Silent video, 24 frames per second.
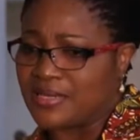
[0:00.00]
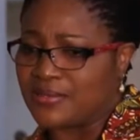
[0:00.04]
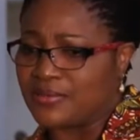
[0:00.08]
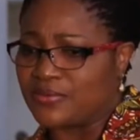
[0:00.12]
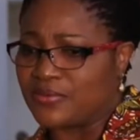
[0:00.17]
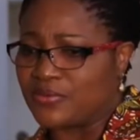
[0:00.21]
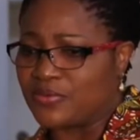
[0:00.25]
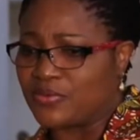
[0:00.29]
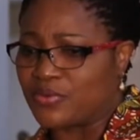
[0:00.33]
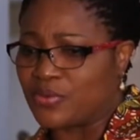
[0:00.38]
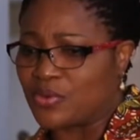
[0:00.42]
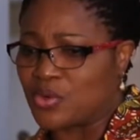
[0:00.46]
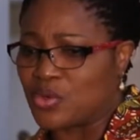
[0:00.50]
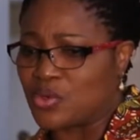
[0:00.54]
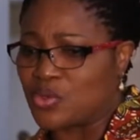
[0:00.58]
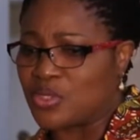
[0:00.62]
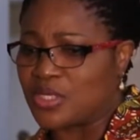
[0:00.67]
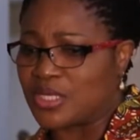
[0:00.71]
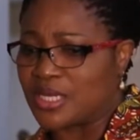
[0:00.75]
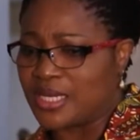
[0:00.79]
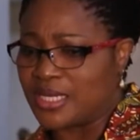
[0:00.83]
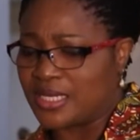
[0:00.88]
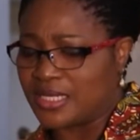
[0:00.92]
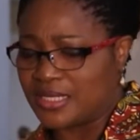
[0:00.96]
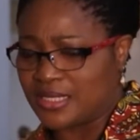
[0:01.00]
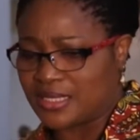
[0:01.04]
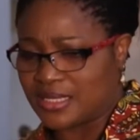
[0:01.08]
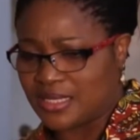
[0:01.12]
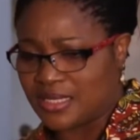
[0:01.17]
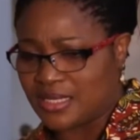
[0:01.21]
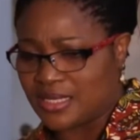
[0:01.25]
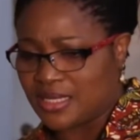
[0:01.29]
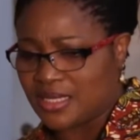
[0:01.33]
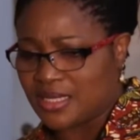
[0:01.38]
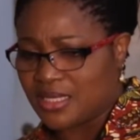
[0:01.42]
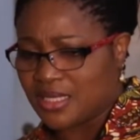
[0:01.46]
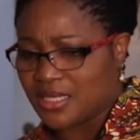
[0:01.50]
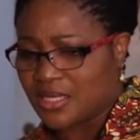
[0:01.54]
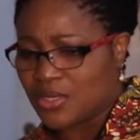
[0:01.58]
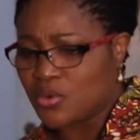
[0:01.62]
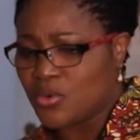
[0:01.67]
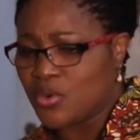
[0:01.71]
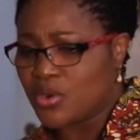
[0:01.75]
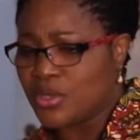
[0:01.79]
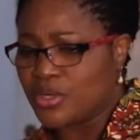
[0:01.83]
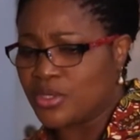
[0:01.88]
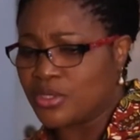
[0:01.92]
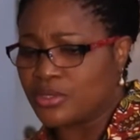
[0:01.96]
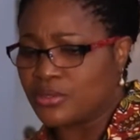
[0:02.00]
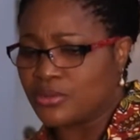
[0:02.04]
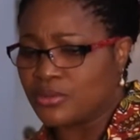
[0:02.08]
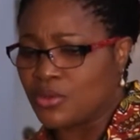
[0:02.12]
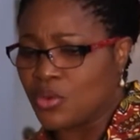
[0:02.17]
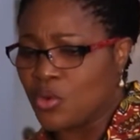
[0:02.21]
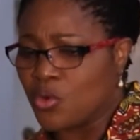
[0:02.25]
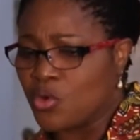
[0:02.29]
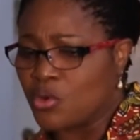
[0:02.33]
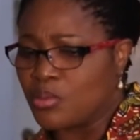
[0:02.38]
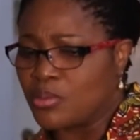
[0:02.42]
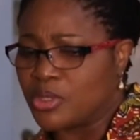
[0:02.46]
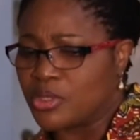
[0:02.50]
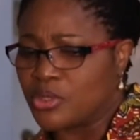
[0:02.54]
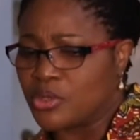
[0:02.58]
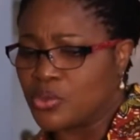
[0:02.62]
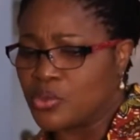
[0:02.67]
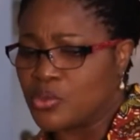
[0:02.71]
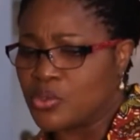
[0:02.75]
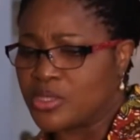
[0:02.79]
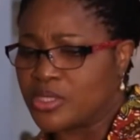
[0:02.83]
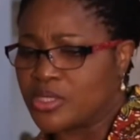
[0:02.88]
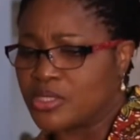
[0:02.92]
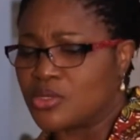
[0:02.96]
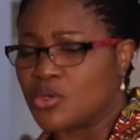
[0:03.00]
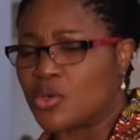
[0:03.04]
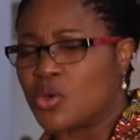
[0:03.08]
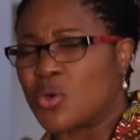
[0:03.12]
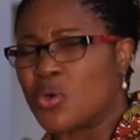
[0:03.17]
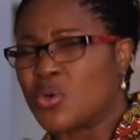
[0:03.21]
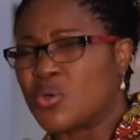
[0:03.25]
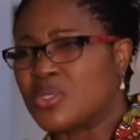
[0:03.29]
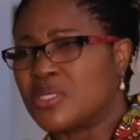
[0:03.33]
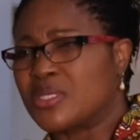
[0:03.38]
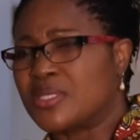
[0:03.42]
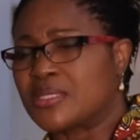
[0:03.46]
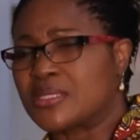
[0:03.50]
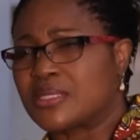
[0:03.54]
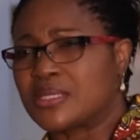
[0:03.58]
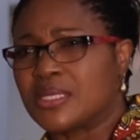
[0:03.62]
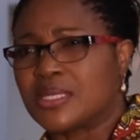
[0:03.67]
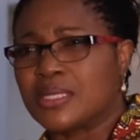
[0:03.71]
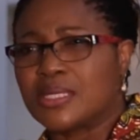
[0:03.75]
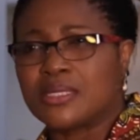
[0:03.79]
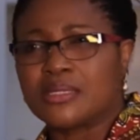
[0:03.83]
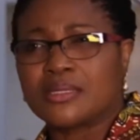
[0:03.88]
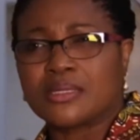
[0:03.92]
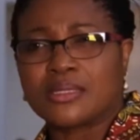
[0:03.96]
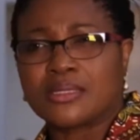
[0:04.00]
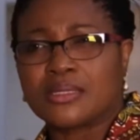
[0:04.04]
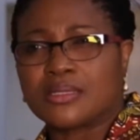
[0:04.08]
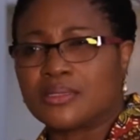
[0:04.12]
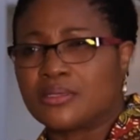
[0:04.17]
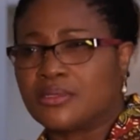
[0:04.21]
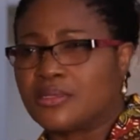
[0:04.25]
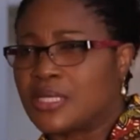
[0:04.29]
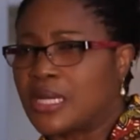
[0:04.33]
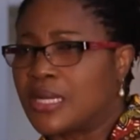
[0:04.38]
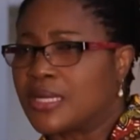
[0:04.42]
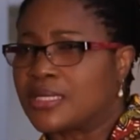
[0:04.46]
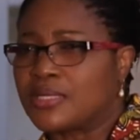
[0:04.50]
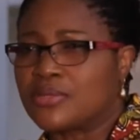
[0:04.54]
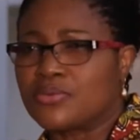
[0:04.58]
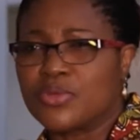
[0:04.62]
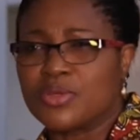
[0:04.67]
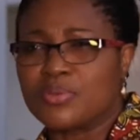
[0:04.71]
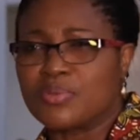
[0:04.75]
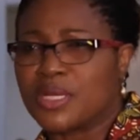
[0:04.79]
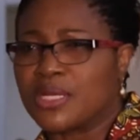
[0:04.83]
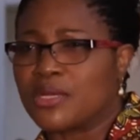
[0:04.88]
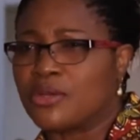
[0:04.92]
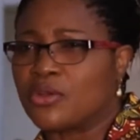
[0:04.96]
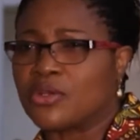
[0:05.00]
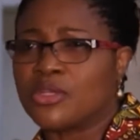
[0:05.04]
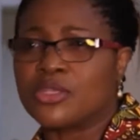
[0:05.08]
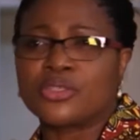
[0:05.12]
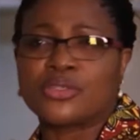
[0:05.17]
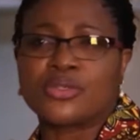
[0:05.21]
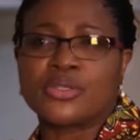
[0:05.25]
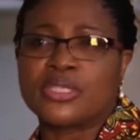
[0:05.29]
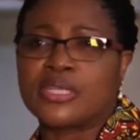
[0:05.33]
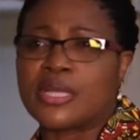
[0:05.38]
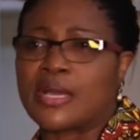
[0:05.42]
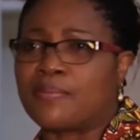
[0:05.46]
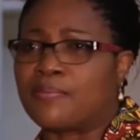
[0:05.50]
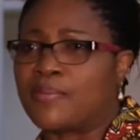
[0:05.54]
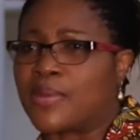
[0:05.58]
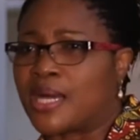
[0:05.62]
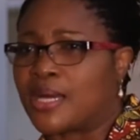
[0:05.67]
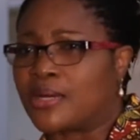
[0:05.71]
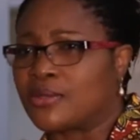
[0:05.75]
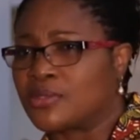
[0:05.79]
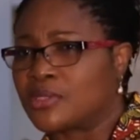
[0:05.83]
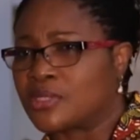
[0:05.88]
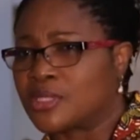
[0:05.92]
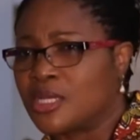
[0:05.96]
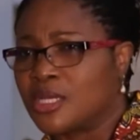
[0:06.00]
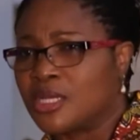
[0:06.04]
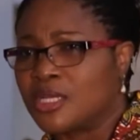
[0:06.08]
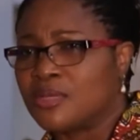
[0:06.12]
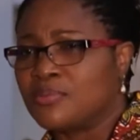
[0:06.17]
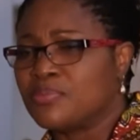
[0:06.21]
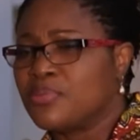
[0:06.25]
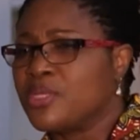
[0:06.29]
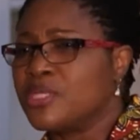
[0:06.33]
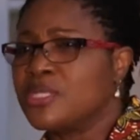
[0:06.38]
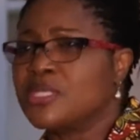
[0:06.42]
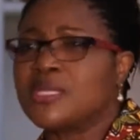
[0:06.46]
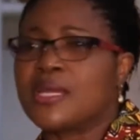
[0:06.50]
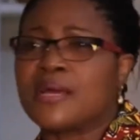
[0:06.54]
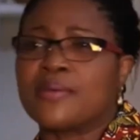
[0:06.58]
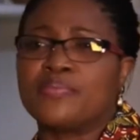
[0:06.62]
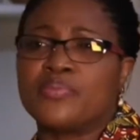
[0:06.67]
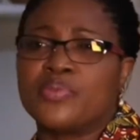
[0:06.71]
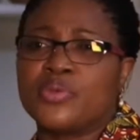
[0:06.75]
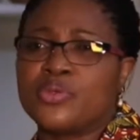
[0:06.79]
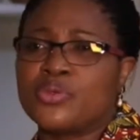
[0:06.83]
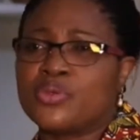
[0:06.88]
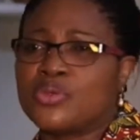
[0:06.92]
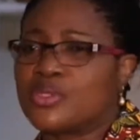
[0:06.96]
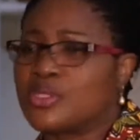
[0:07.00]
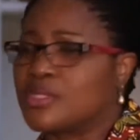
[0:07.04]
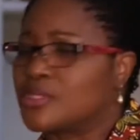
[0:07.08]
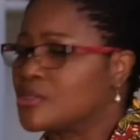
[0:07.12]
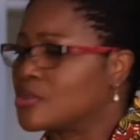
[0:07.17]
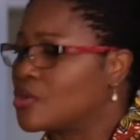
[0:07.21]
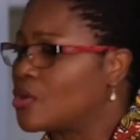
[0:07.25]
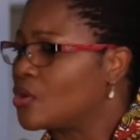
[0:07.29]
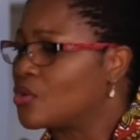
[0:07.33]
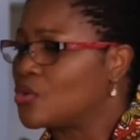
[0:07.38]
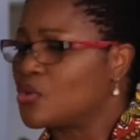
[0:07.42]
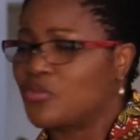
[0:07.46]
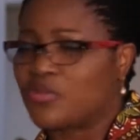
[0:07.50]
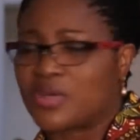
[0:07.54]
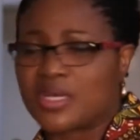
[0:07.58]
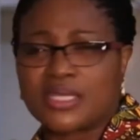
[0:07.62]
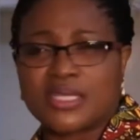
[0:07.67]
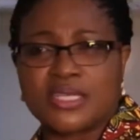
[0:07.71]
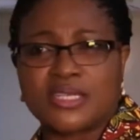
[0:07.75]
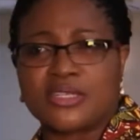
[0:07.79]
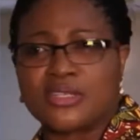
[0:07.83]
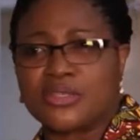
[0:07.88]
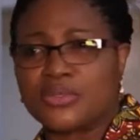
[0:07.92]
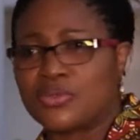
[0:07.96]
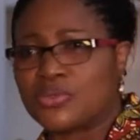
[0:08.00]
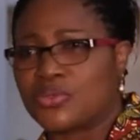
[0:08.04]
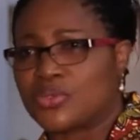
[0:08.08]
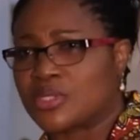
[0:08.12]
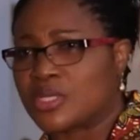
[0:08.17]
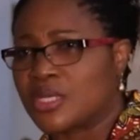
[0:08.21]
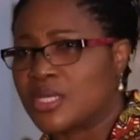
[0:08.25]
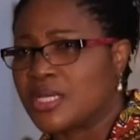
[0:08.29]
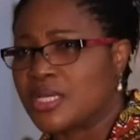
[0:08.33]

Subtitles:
and close late, going home, you will see all these young women loitering about, being abused is all over the news.